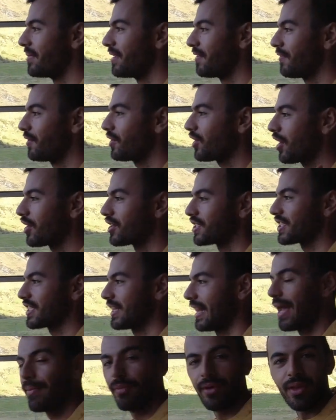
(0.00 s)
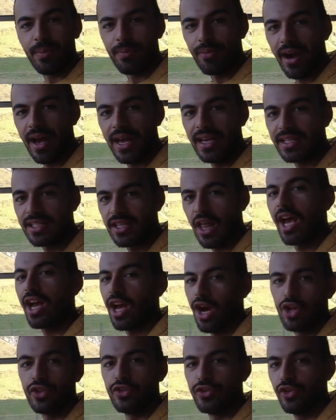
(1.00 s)
if you go to slam on the brakes like
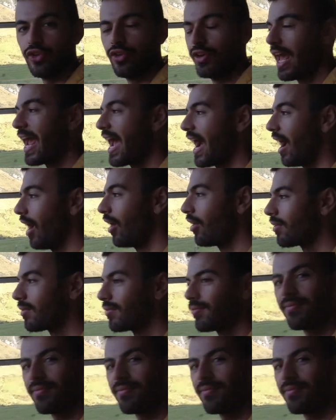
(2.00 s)
I'll do now,